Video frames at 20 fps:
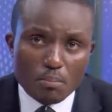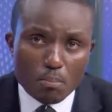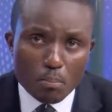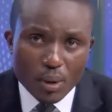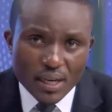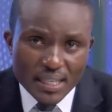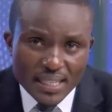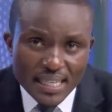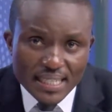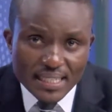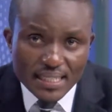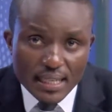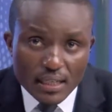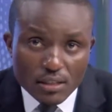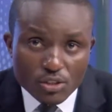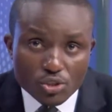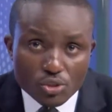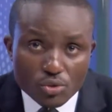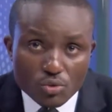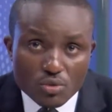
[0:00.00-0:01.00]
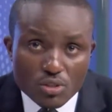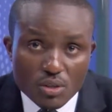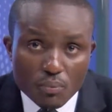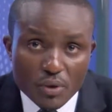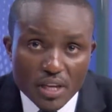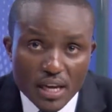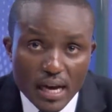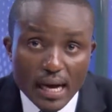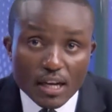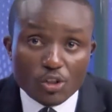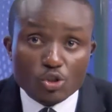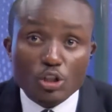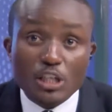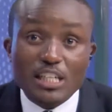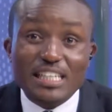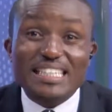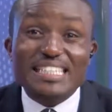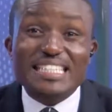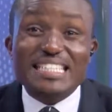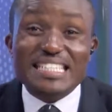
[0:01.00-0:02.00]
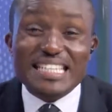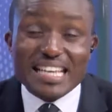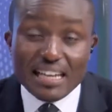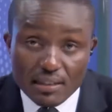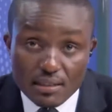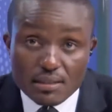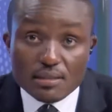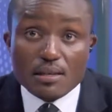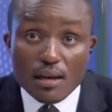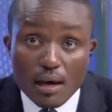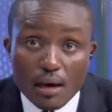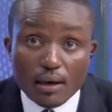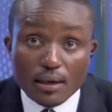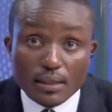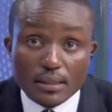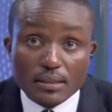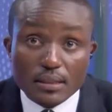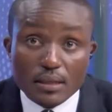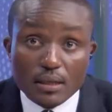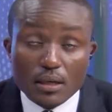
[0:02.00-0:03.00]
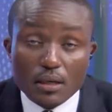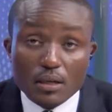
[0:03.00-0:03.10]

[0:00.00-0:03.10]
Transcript: pertinent issues that we actually set aside